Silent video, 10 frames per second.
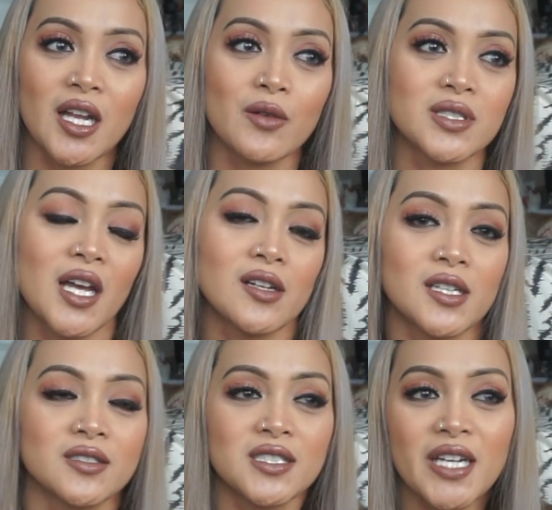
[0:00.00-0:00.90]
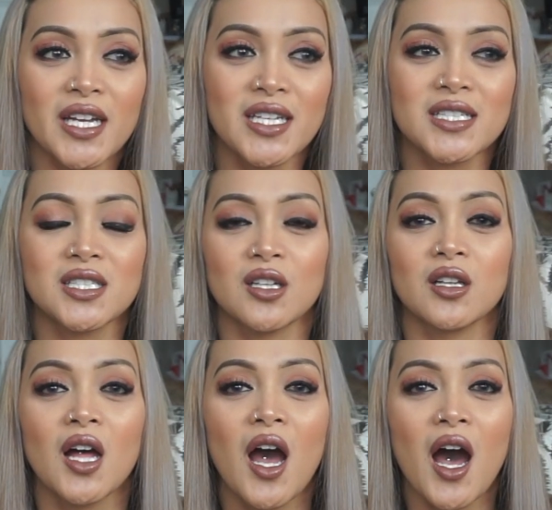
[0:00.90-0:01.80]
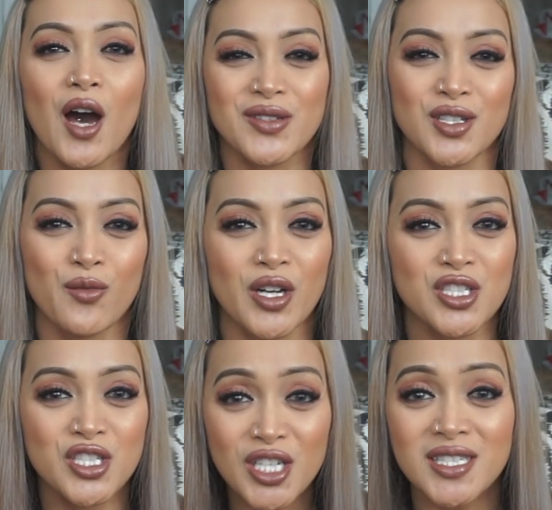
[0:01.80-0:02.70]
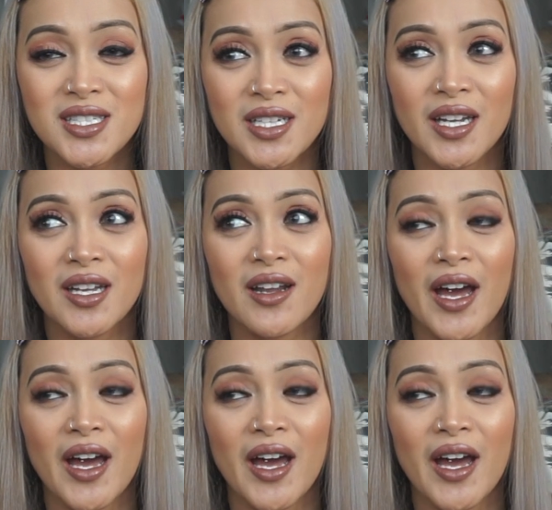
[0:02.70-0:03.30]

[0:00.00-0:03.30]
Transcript: I was counting on the days till I was gonna watch Justin.